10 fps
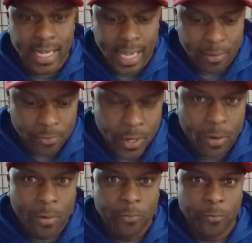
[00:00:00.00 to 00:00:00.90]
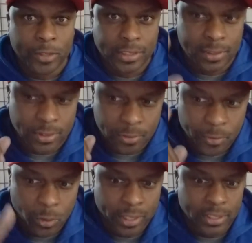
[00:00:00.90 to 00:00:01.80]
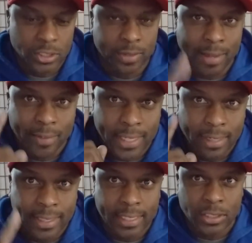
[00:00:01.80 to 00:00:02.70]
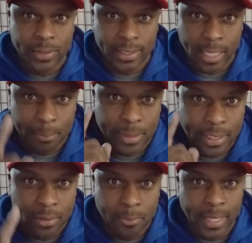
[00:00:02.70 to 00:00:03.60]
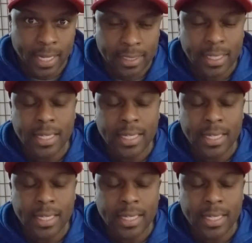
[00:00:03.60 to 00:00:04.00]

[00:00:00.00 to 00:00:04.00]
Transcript: If there are civilians driving down that street, up and down the block,